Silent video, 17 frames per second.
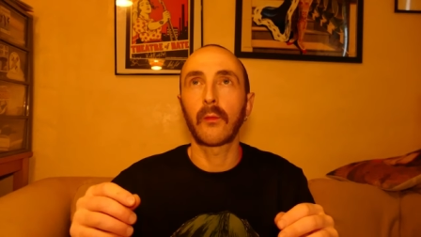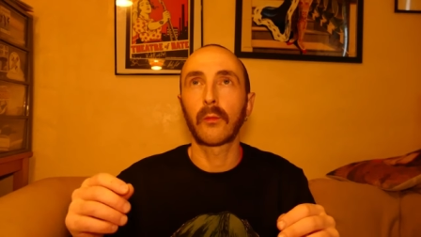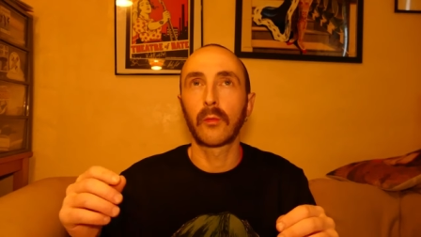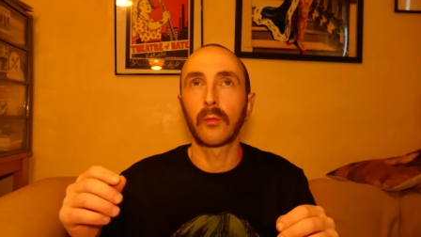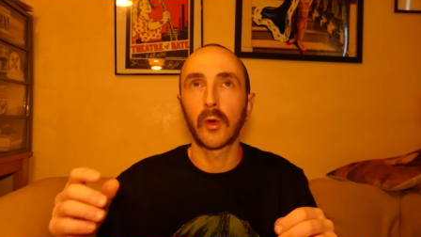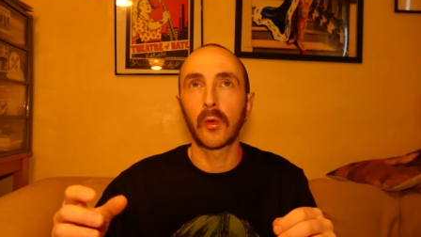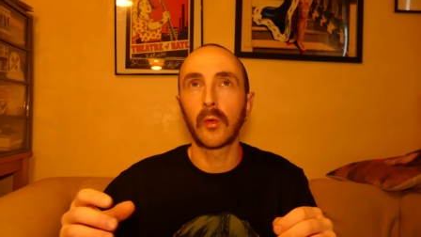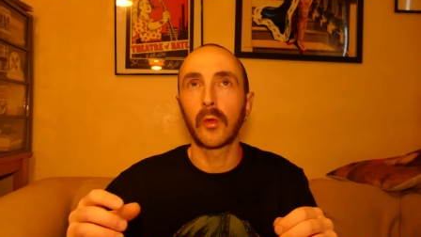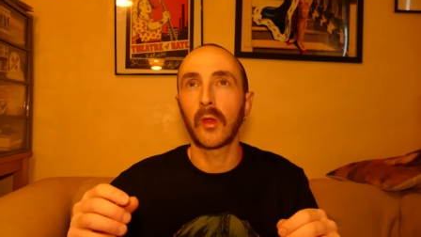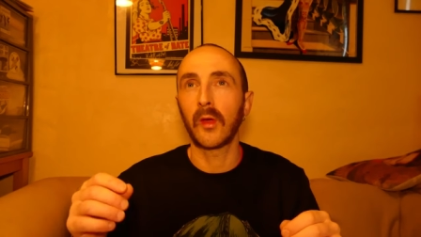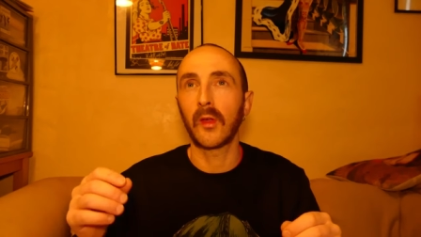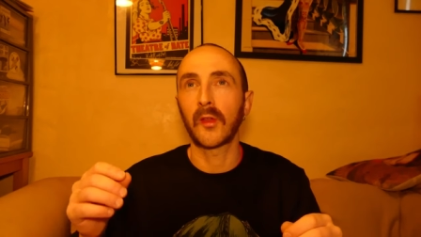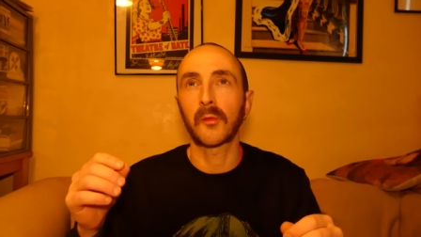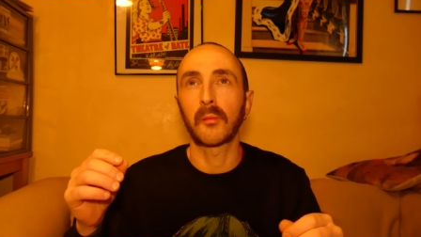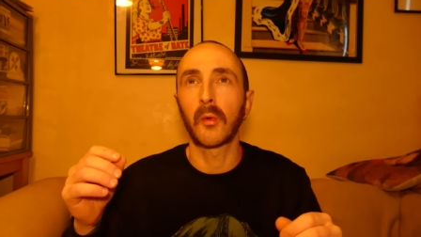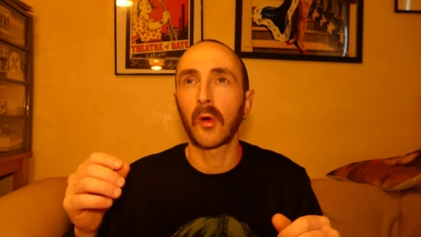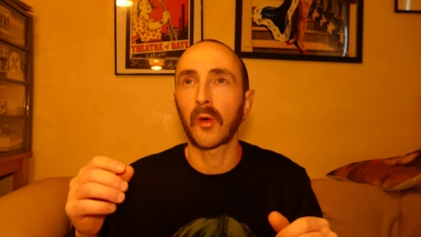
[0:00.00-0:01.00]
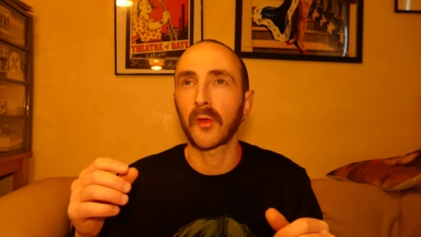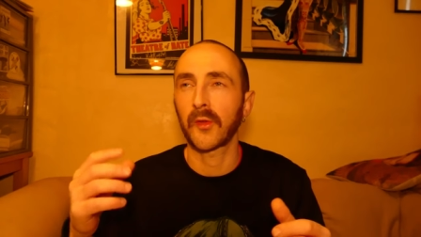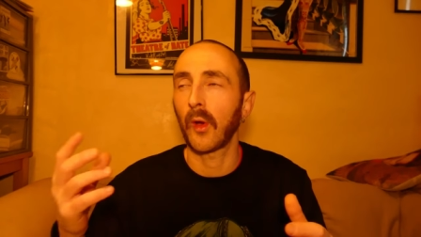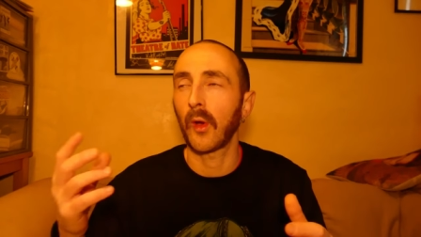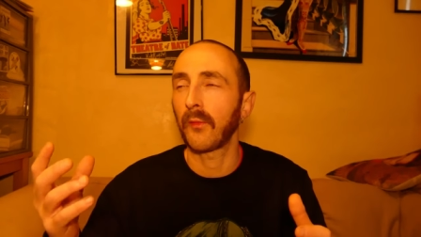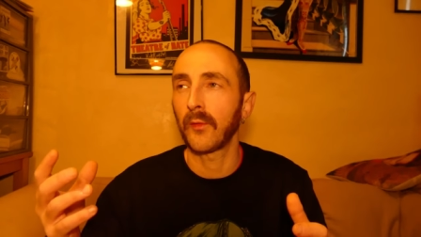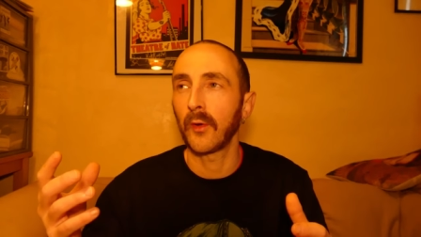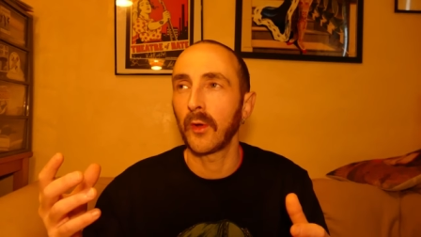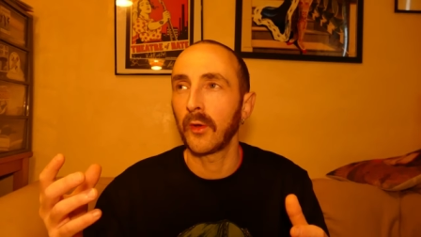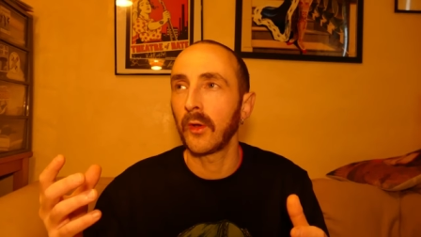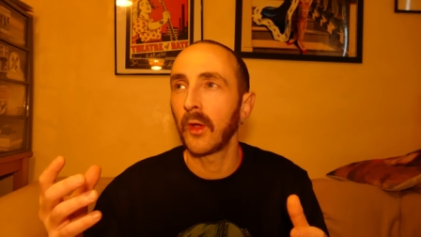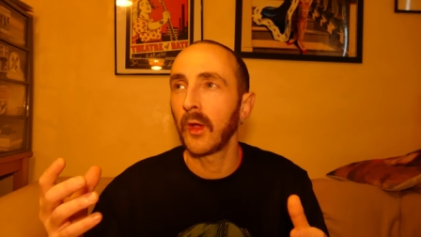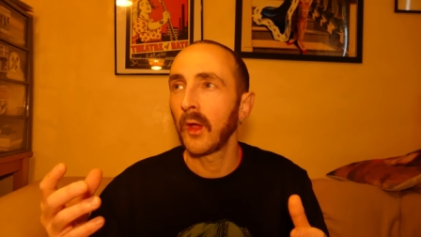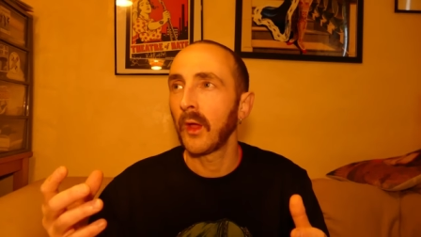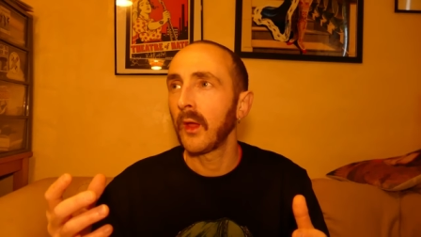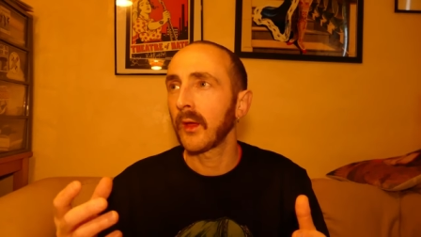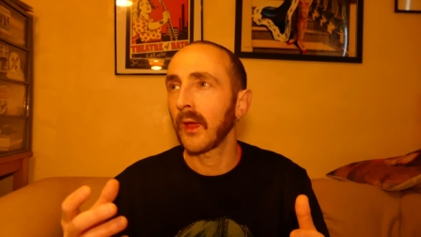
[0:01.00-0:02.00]
of route that is most often
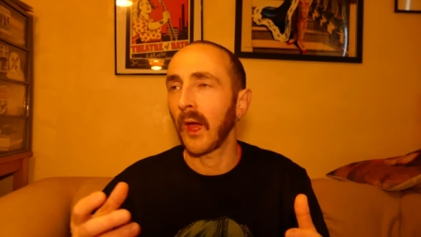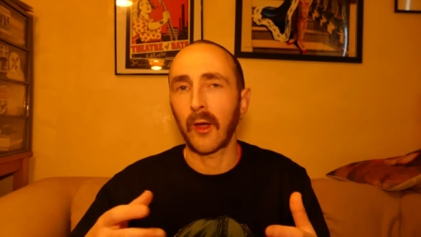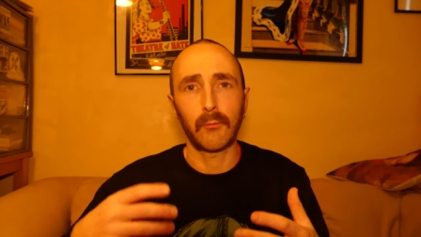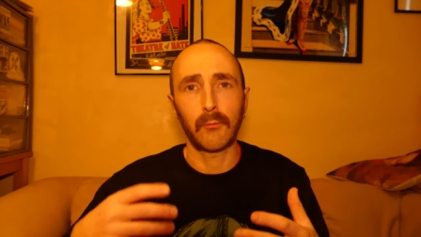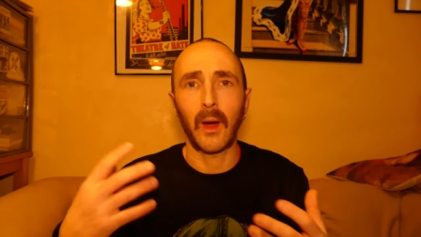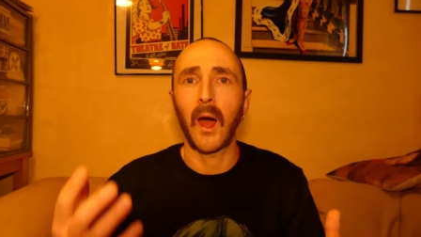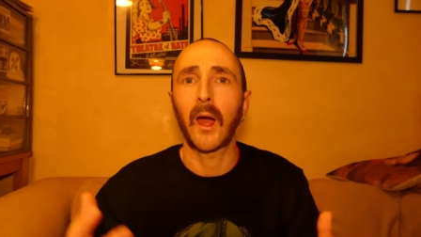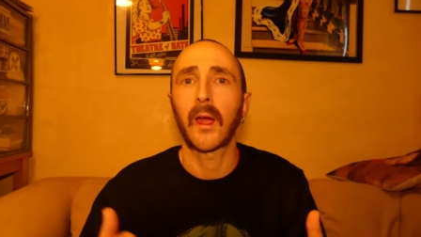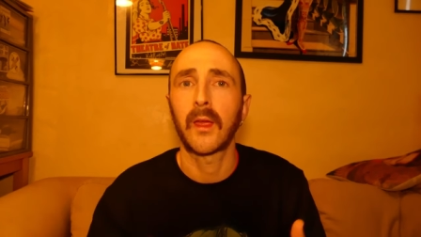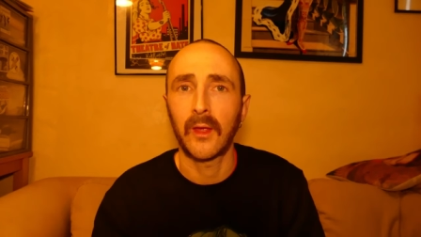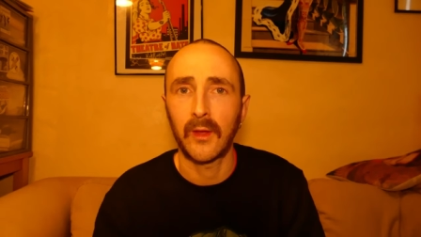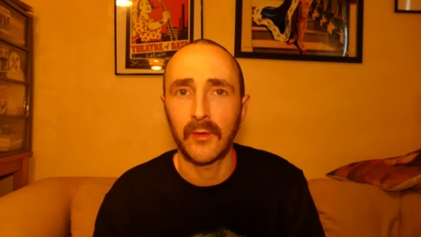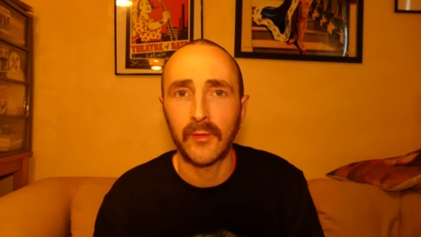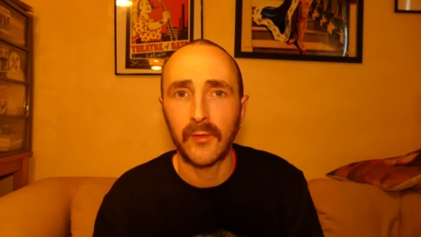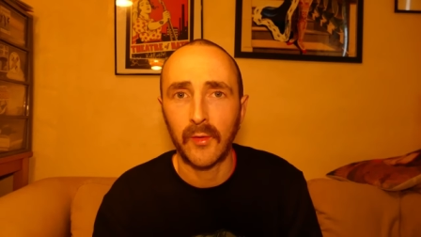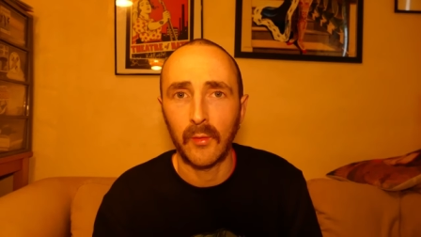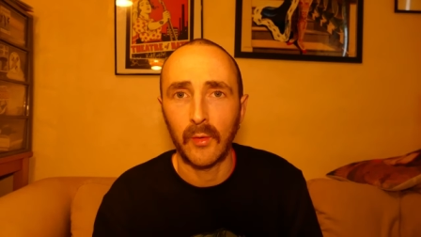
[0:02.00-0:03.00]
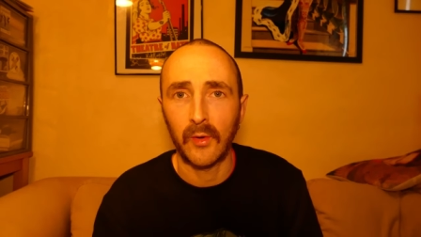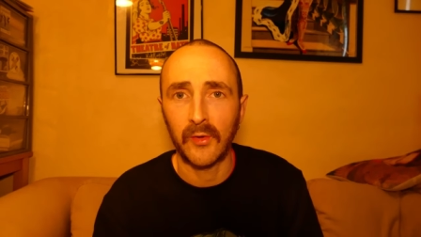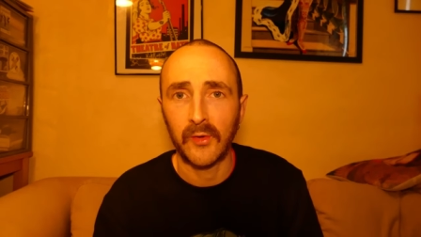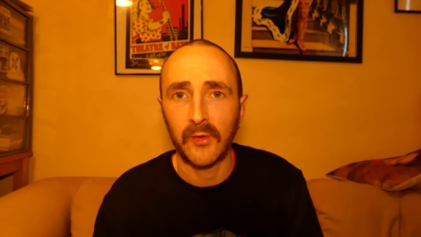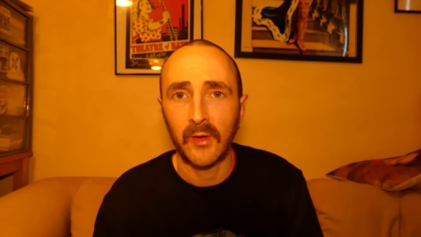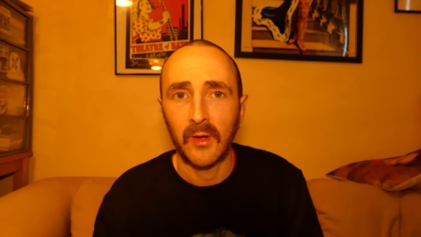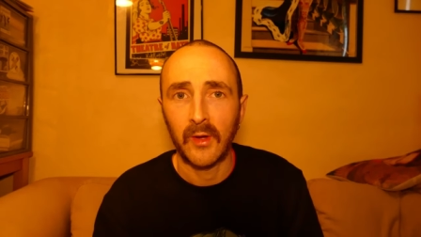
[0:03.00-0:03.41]
kind of marketed to us,